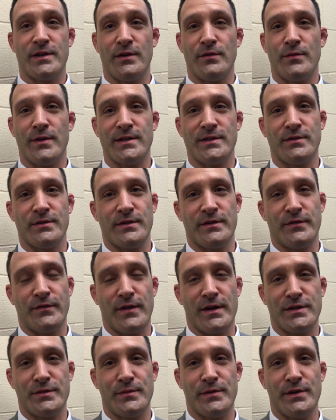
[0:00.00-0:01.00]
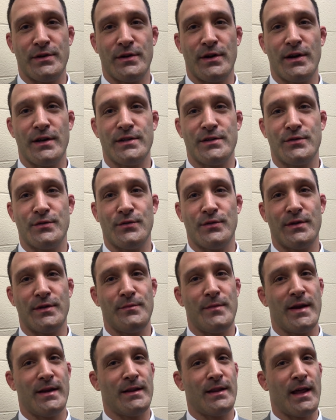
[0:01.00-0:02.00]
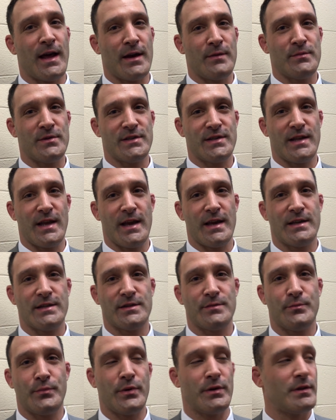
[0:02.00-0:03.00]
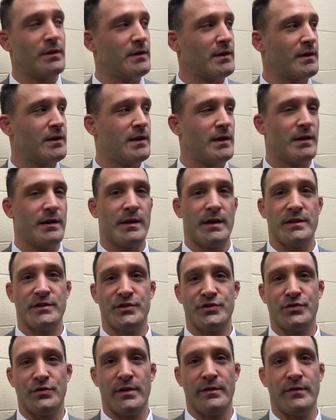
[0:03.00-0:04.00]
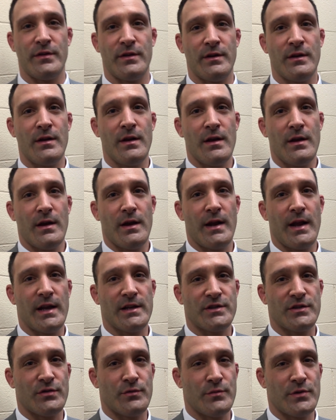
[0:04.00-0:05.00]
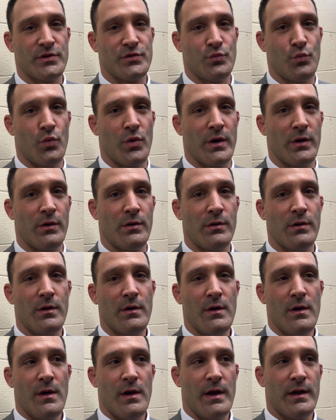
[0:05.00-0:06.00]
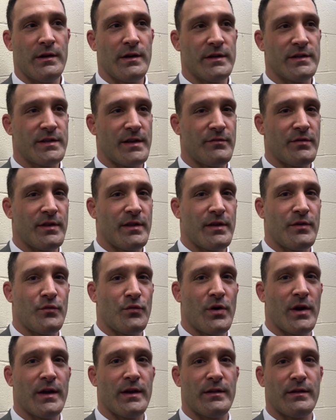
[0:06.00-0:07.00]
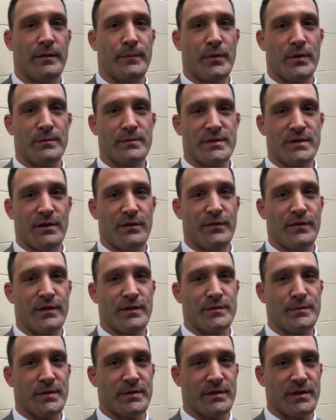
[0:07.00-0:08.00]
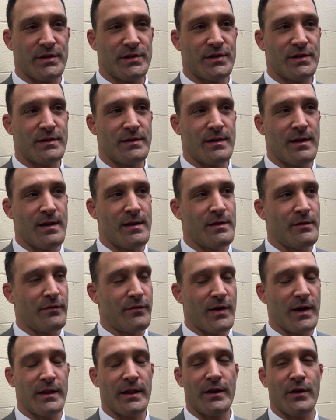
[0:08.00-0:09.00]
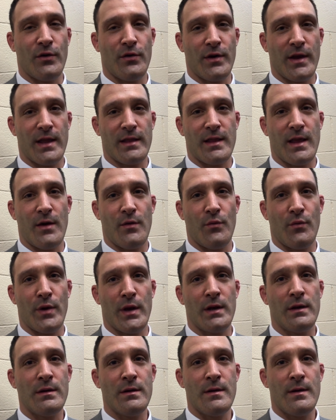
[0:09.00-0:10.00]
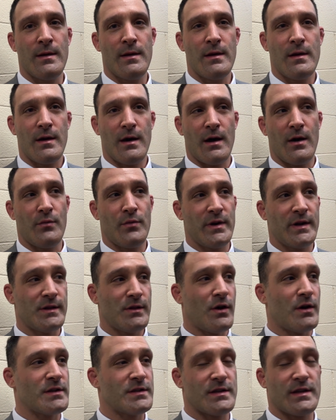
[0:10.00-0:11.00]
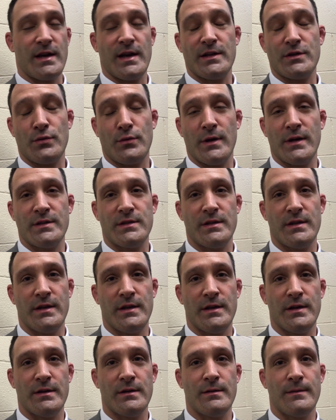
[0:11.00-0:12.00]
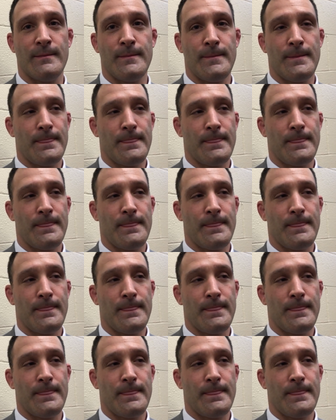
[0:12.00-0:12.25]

started wrestling his freshman year in high school. He made a lot of mistakes, but the kid is driven and has so much will and does everything right to put himself in this position and to finally go get that win uh, when he lost the guy twice in the year.